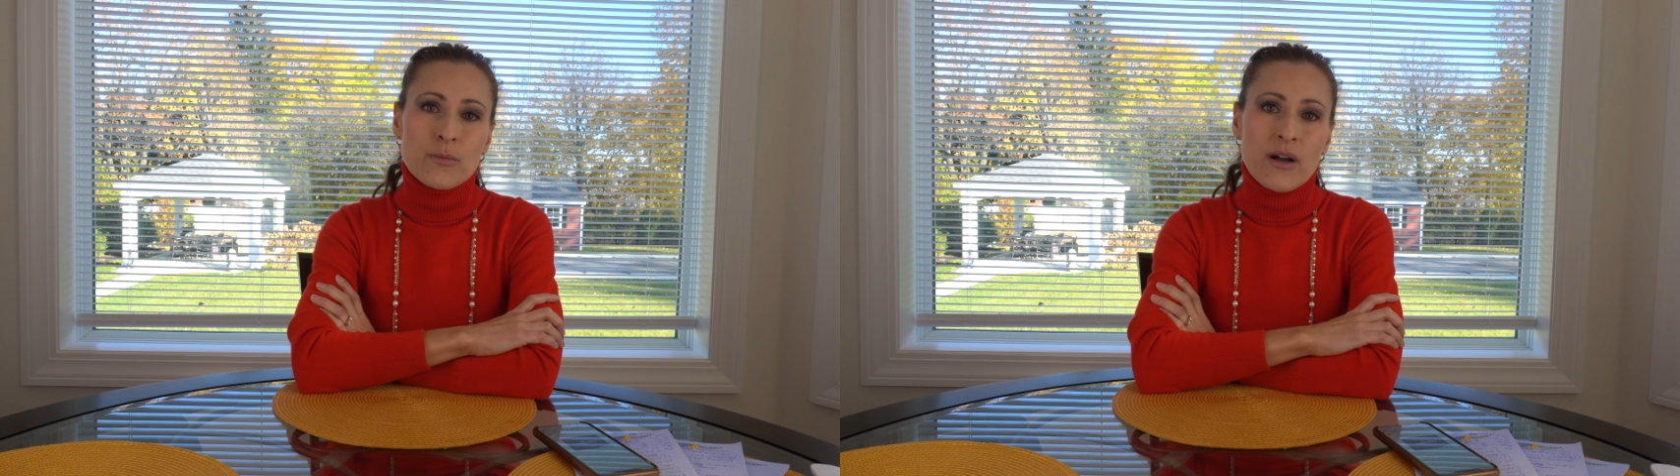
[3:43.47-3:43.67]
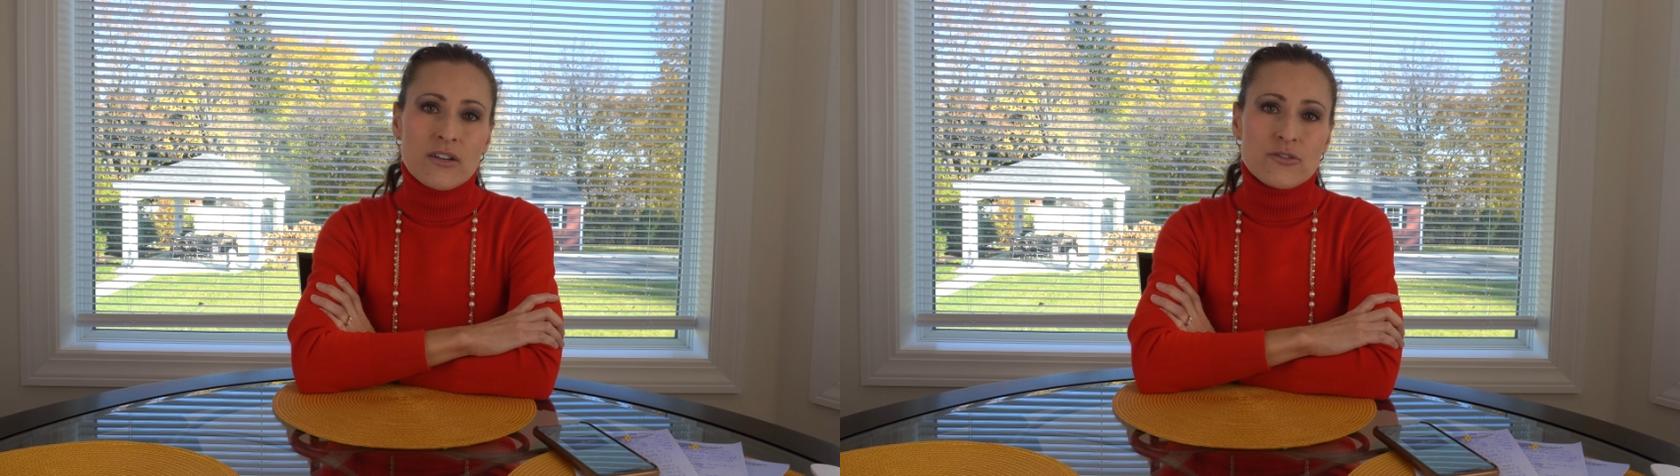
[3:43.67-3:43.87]

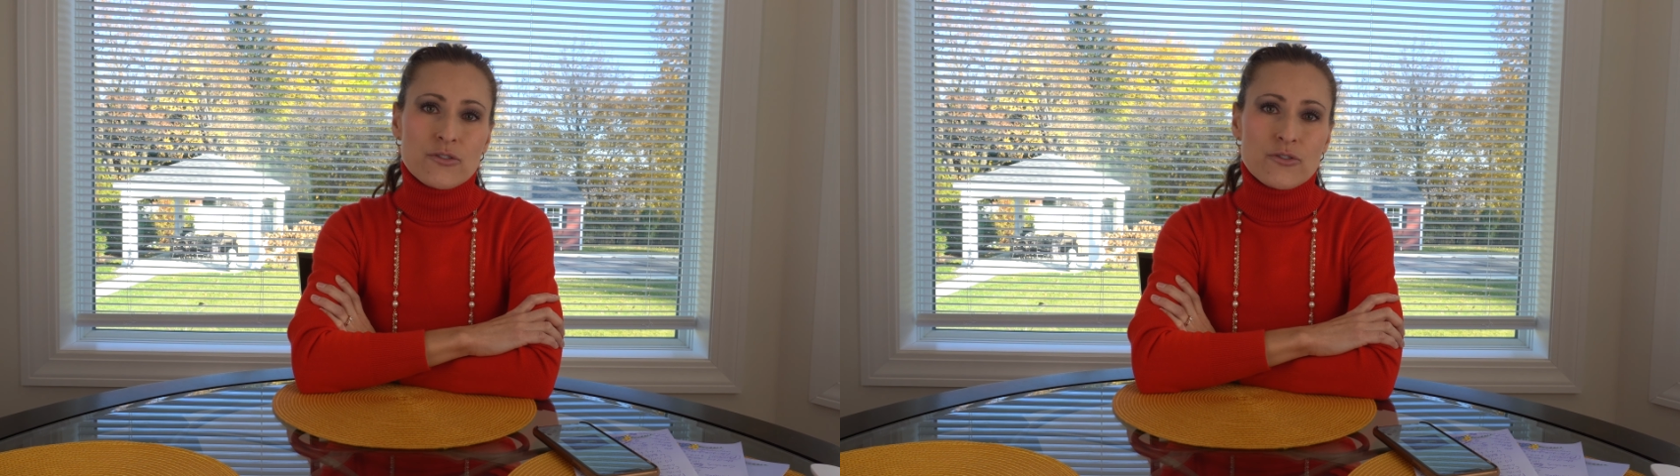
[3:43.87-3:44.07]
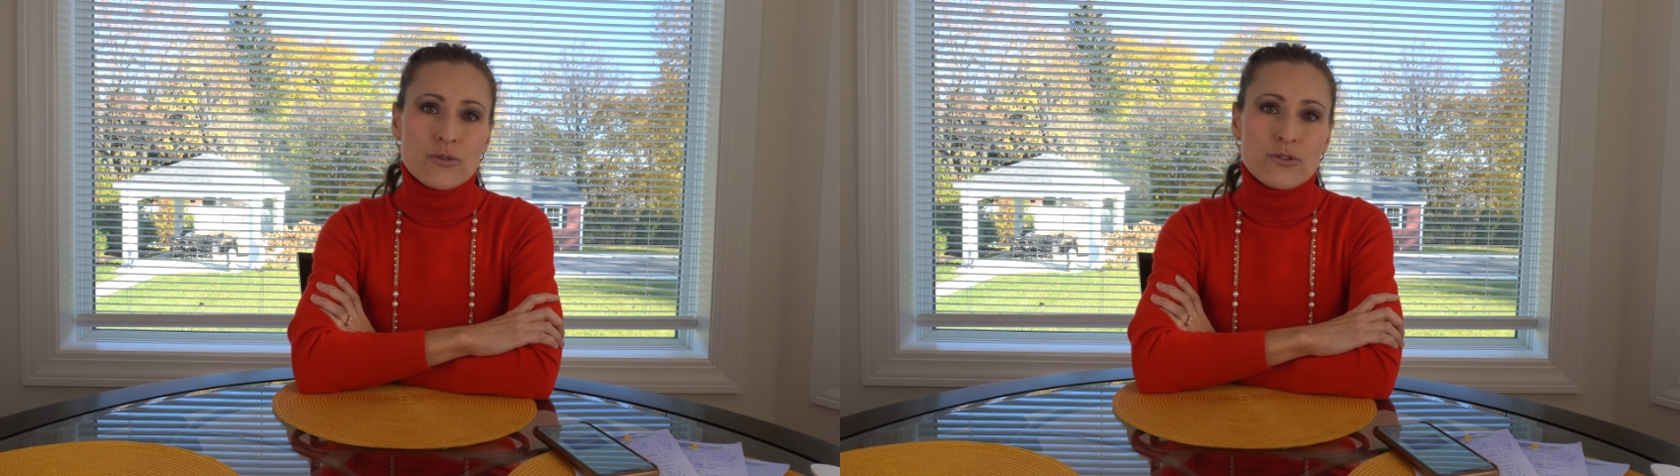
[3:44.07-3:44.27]

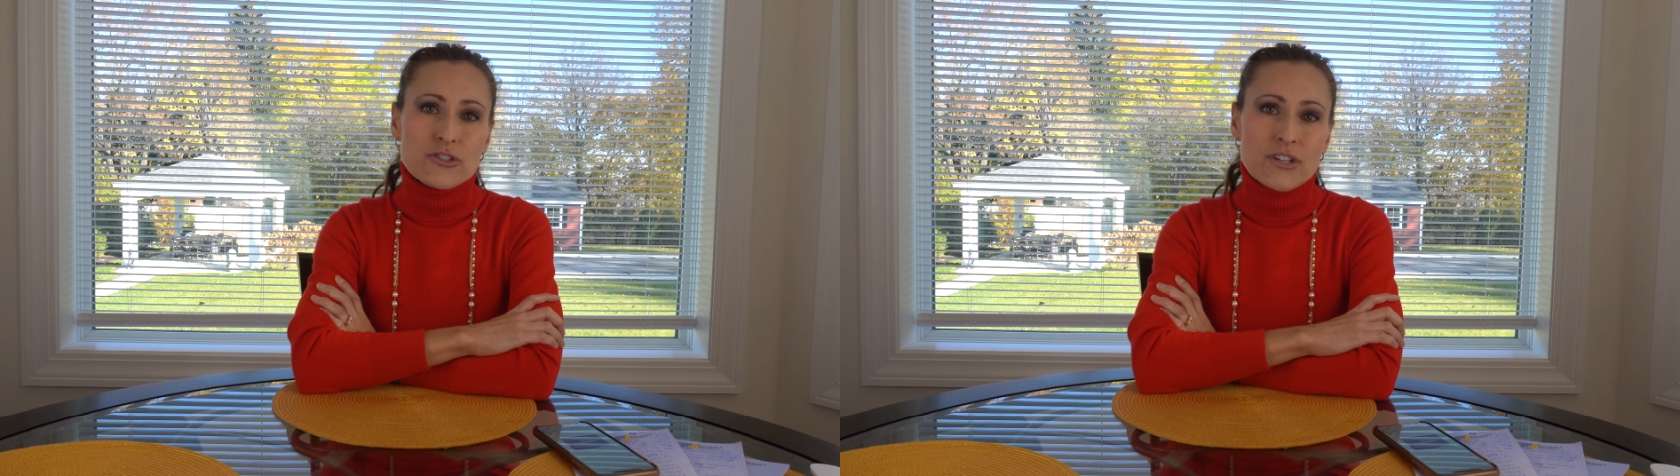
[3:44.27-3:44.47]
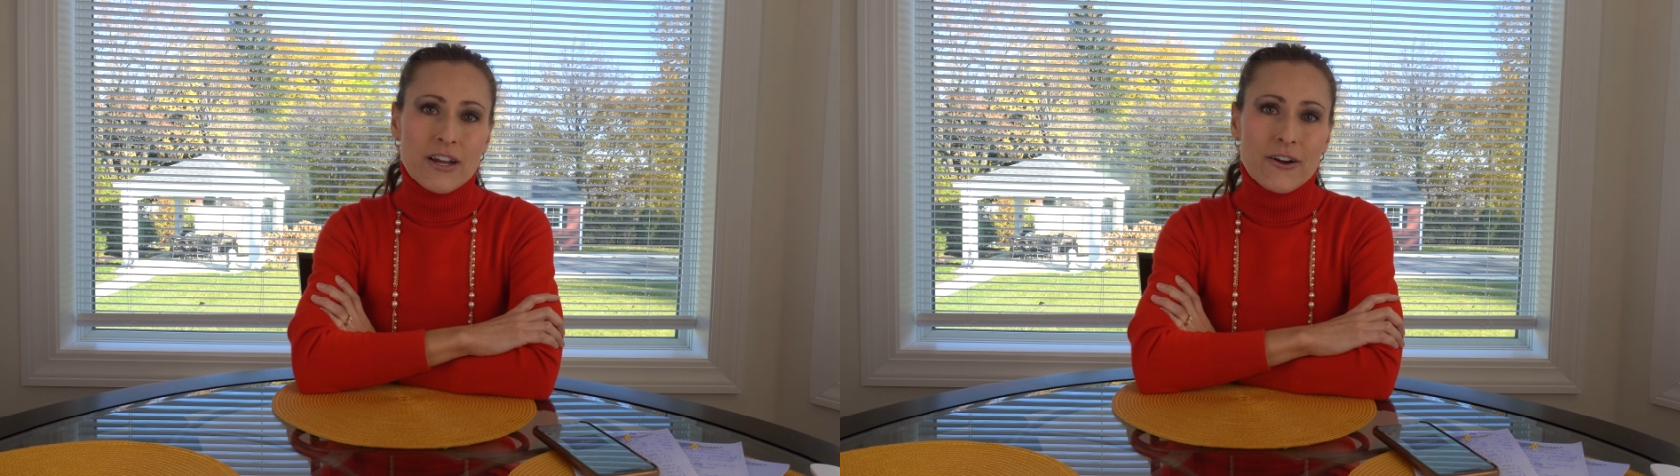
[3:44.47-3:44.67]
Boxster do
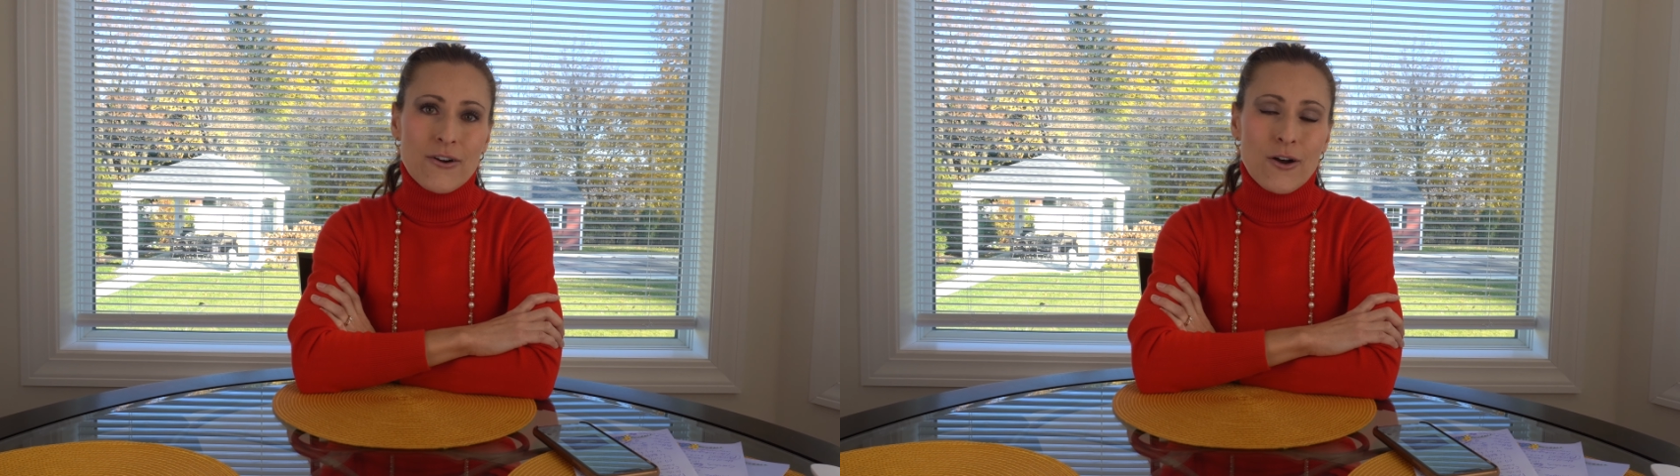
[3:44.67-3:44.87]
share